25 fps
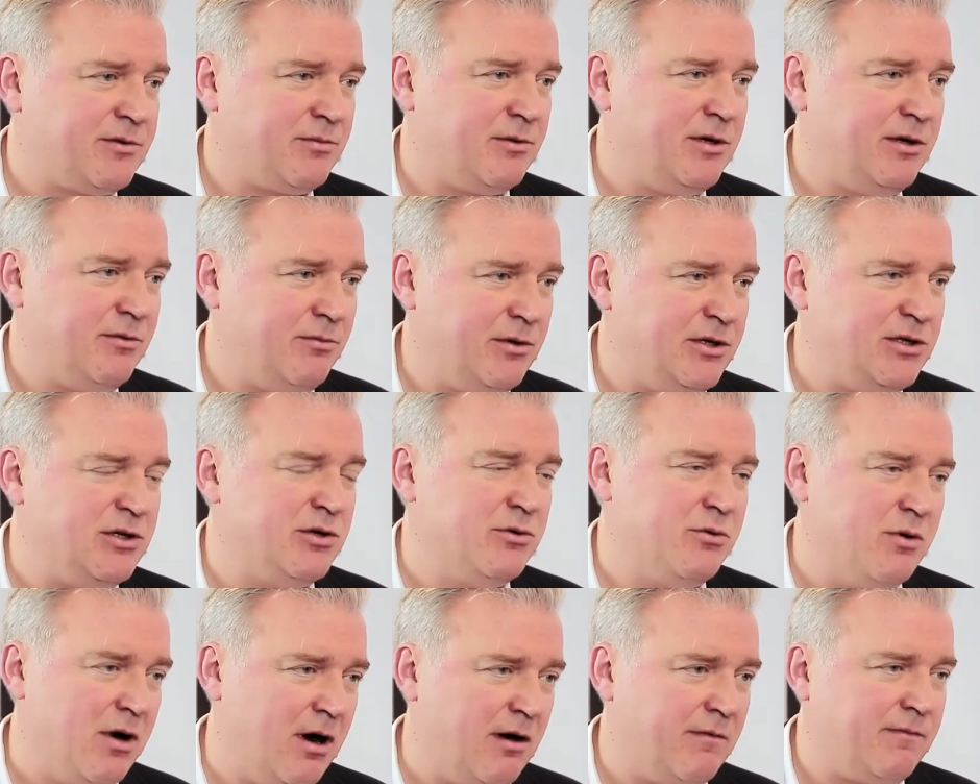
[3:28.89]
We
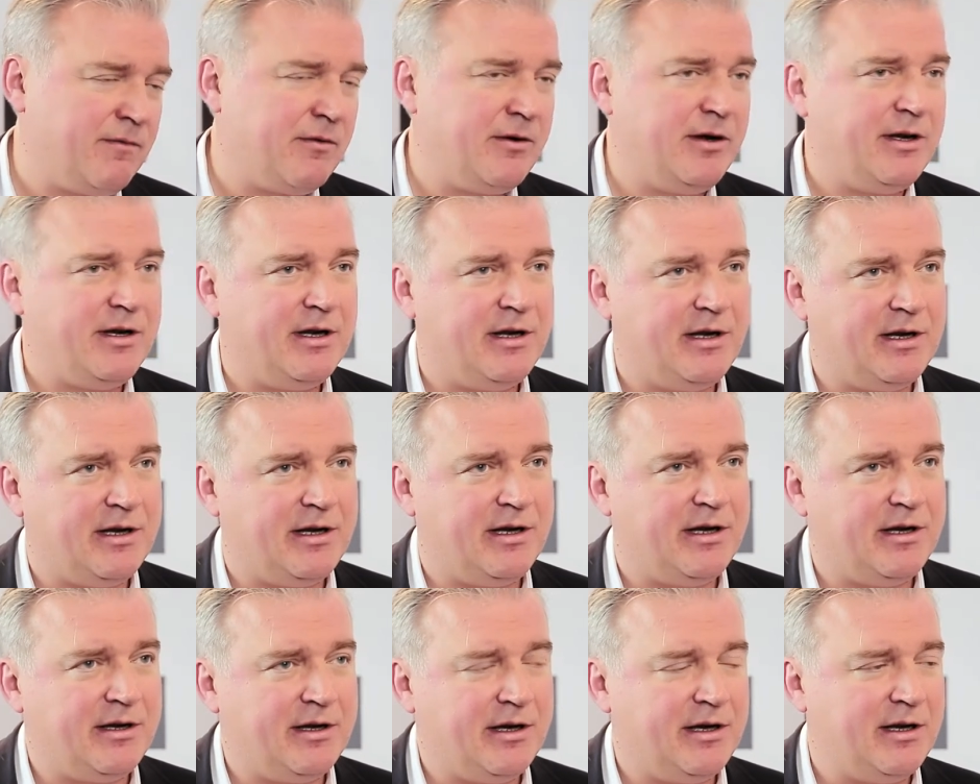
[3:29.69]
do offer it
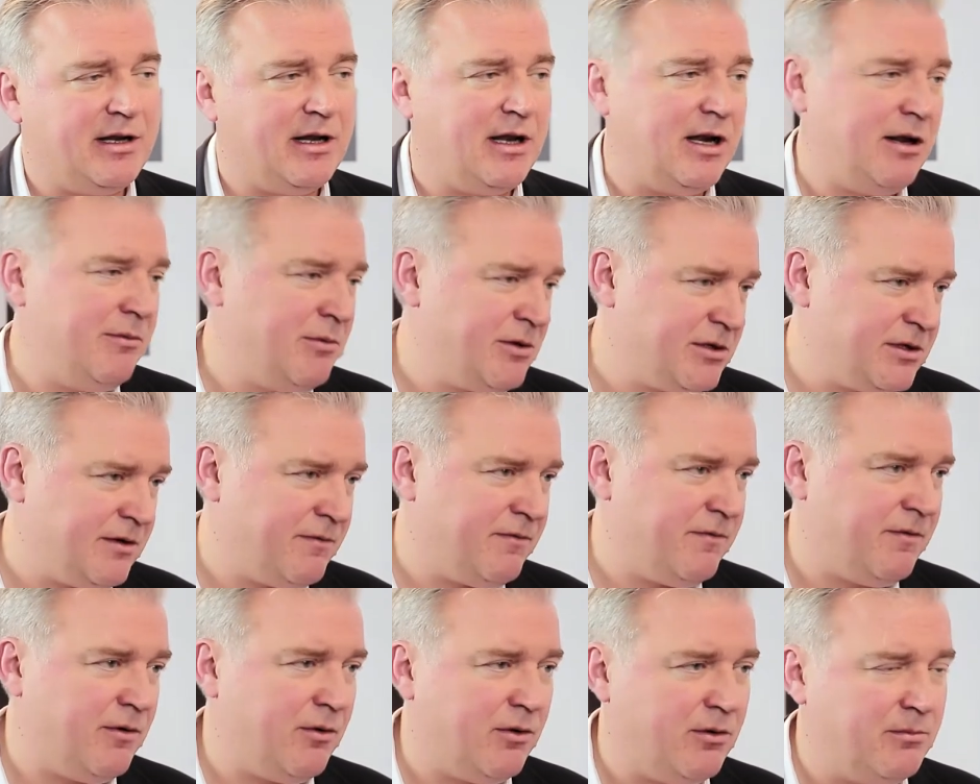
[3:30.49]
in a limited
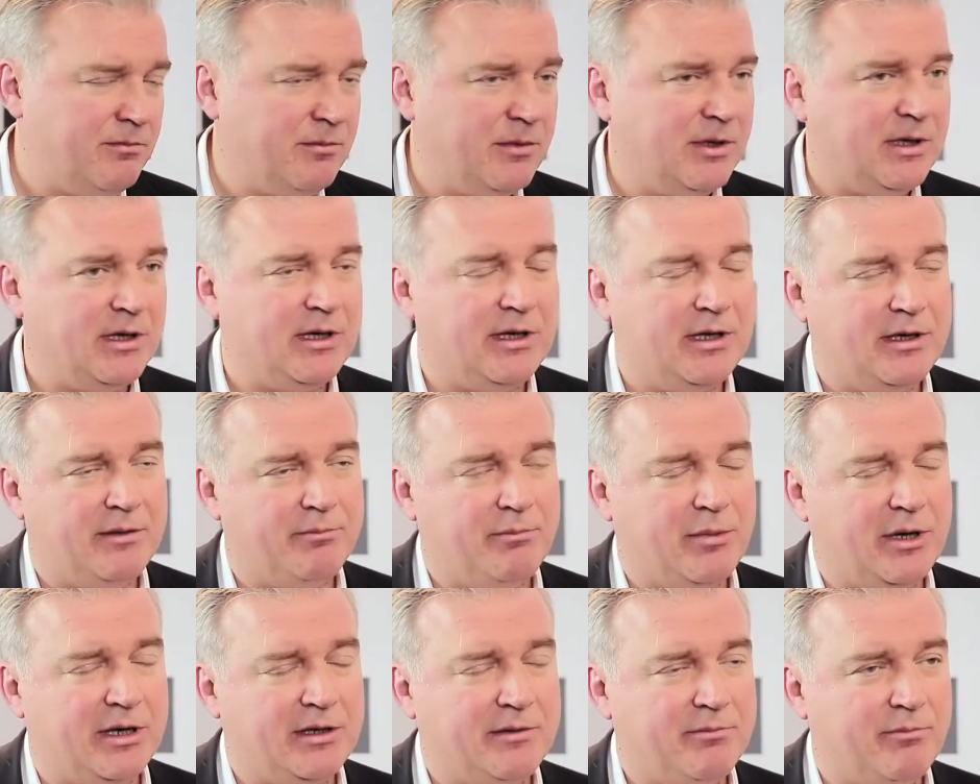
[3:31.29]
form,
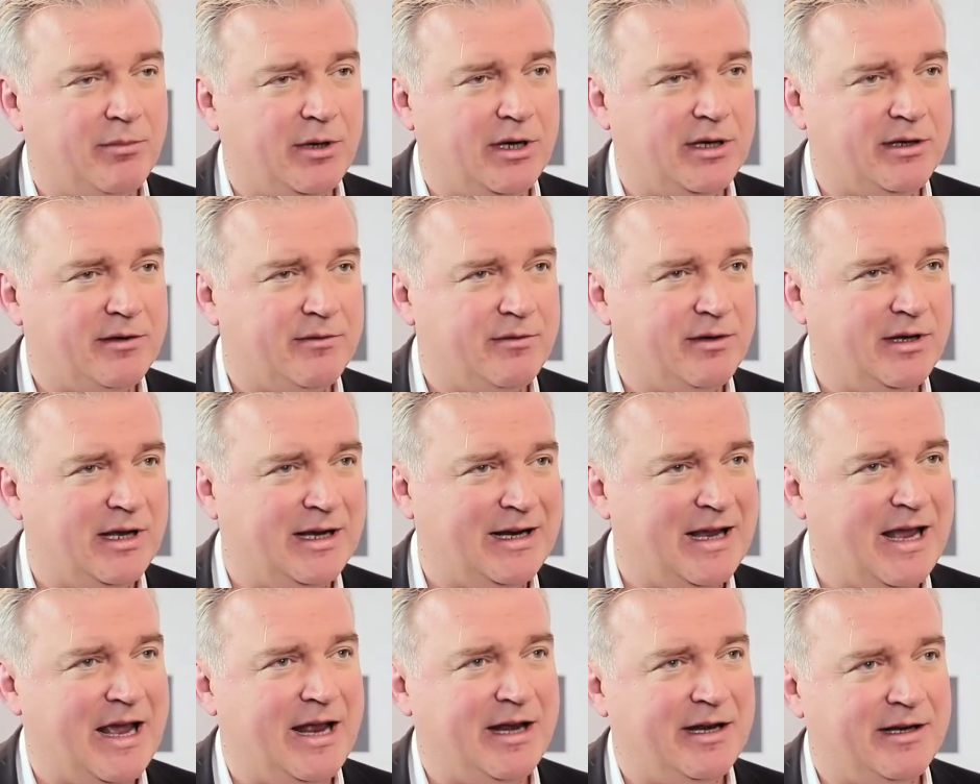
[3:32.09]
but
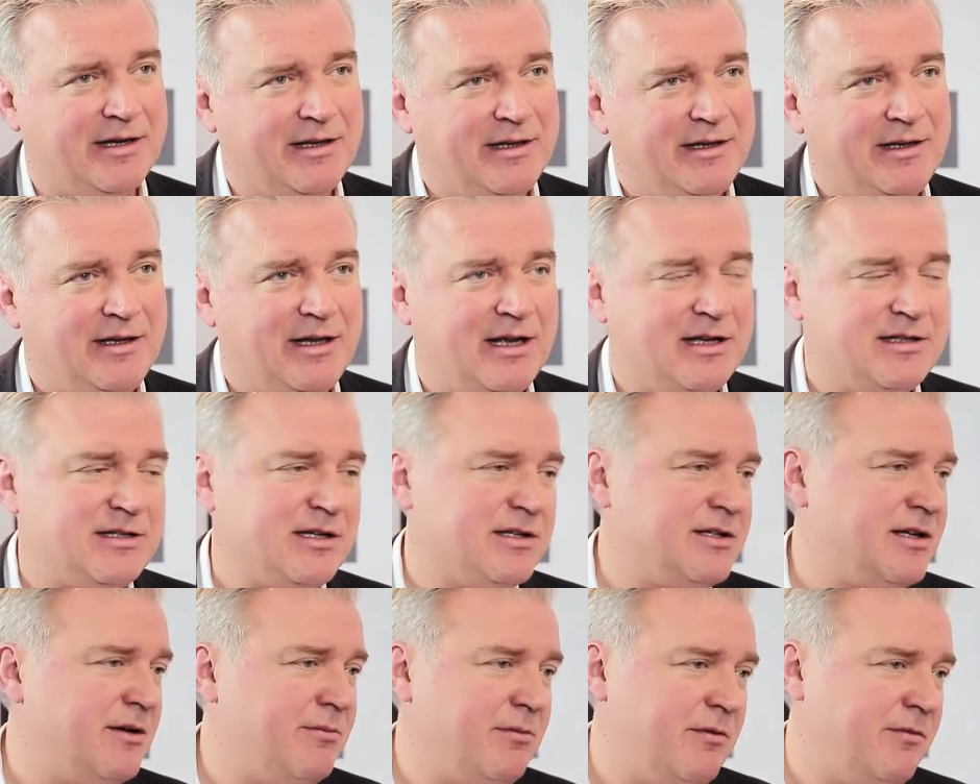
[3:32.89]
again, as I
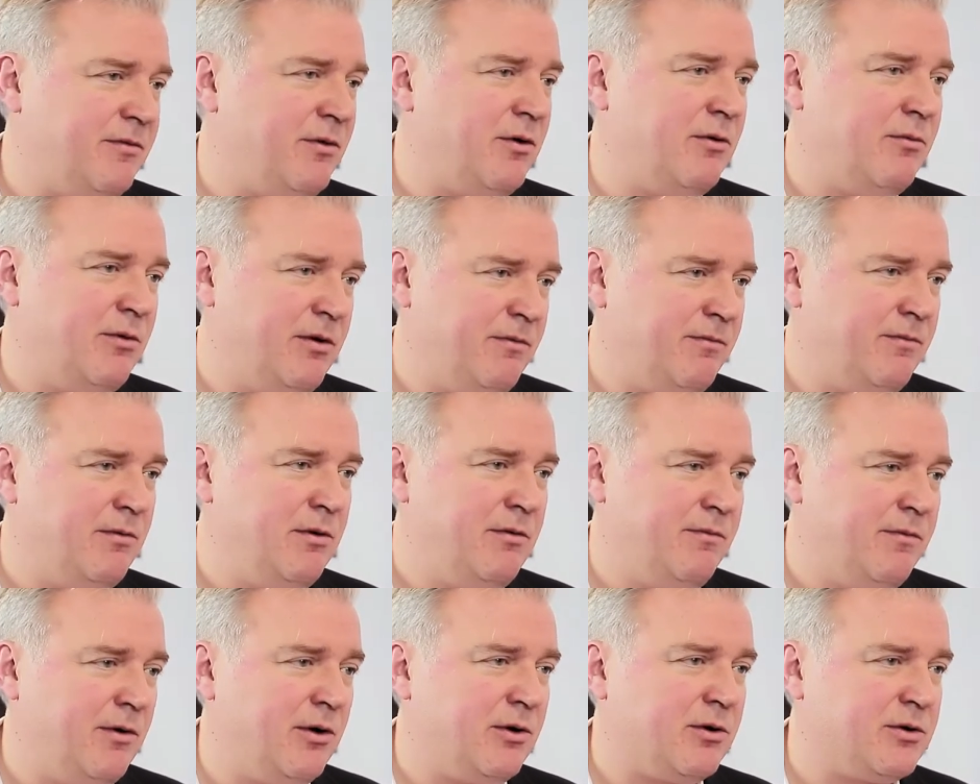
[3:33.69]
said before, we
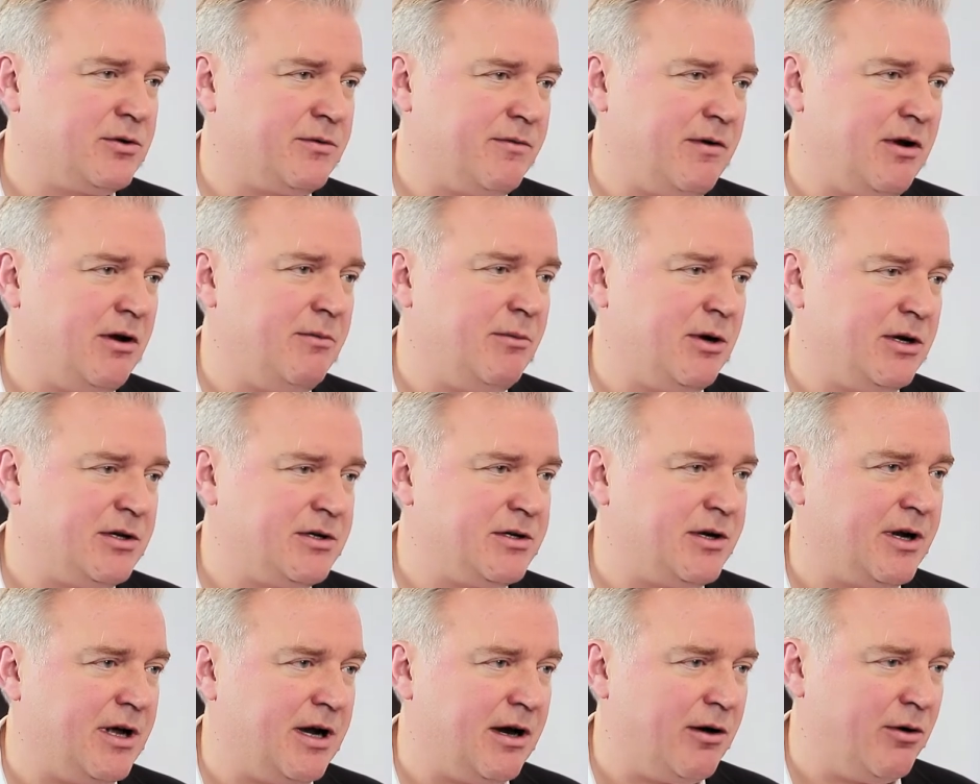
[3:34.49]
focus very much
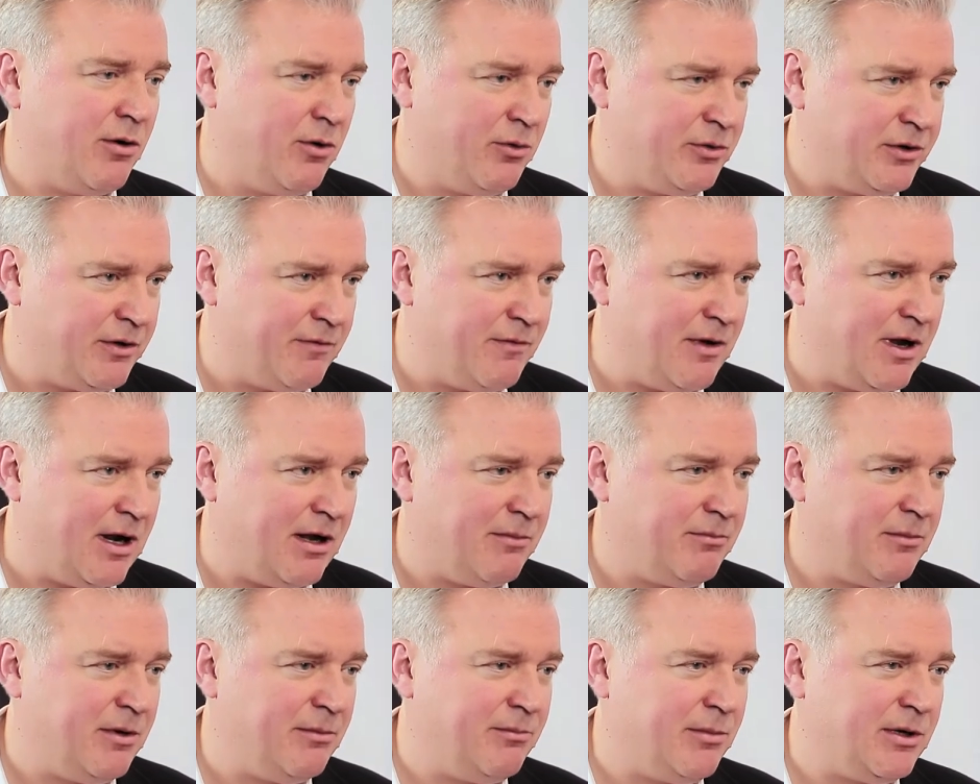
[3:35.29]
on our own
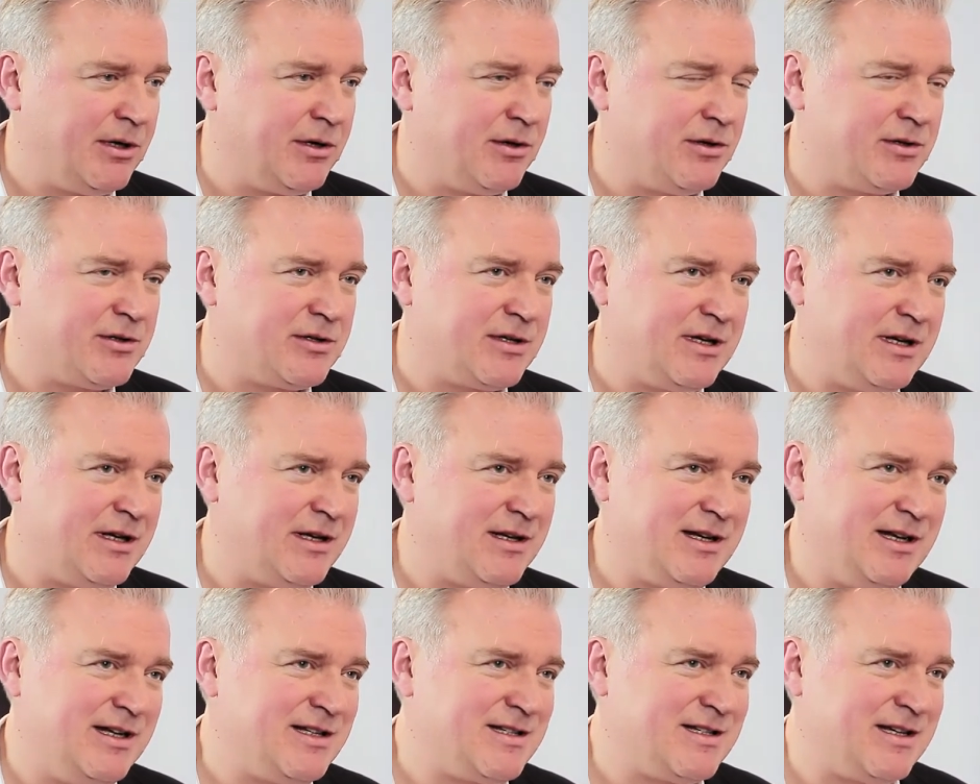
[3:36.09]
development, because
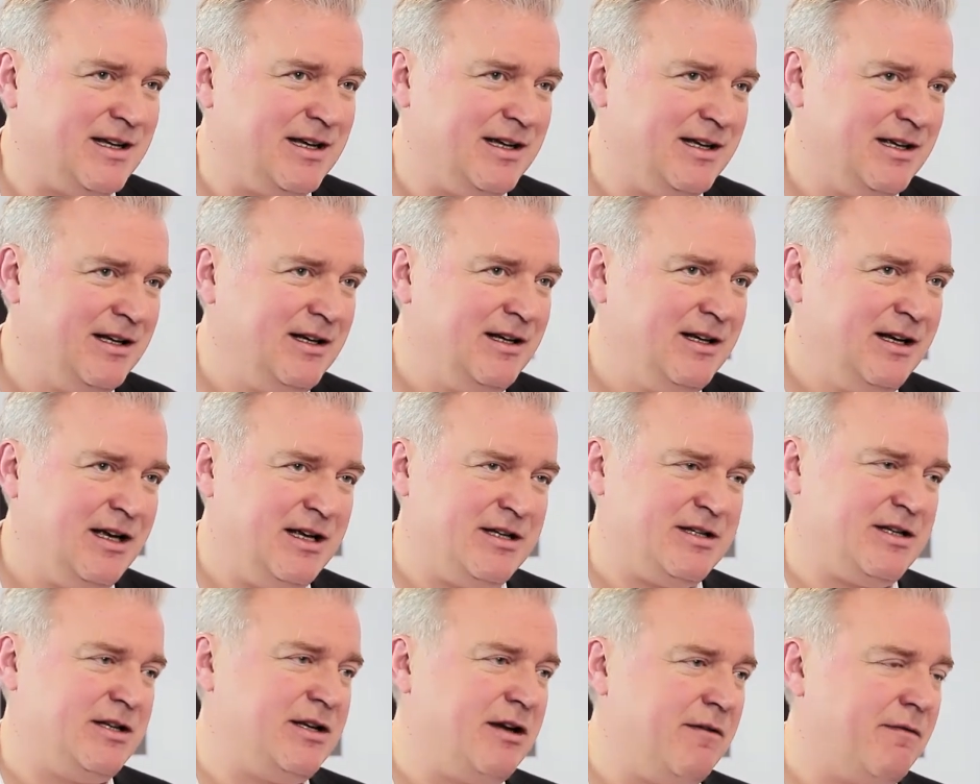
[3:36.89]
it's
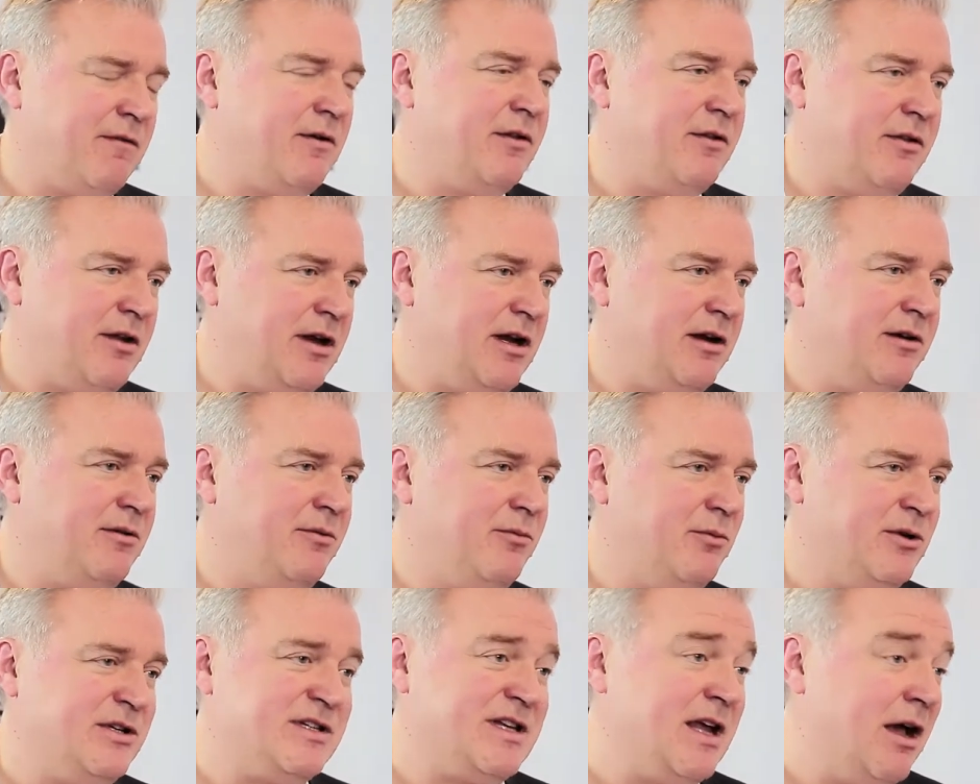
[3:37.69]
a different thing
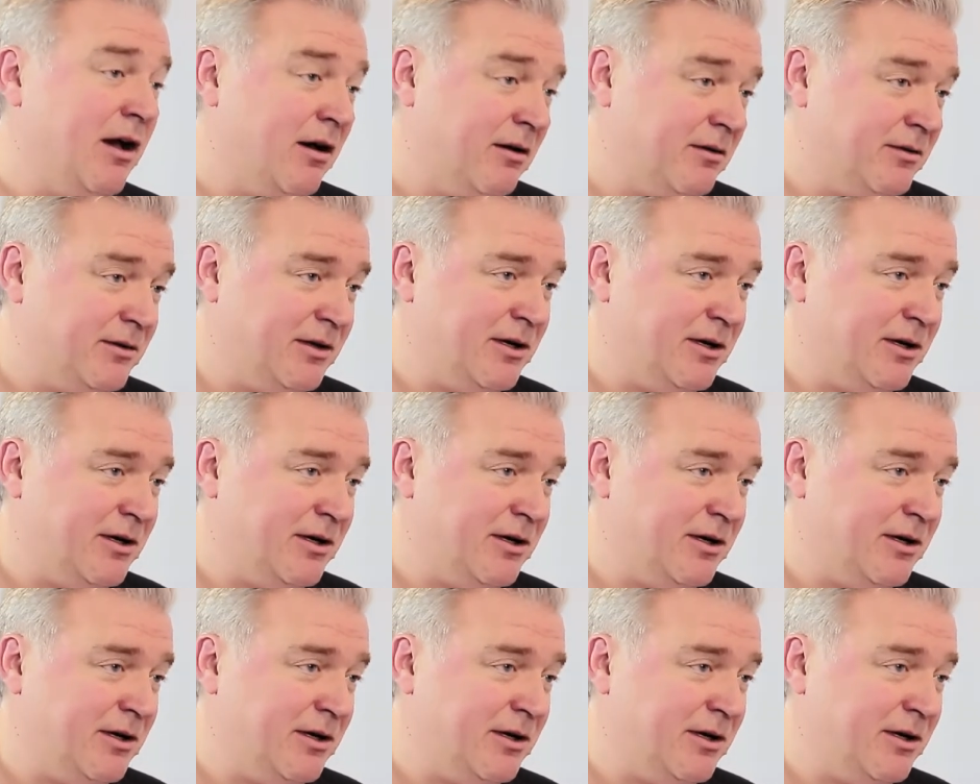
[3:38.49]
we sell.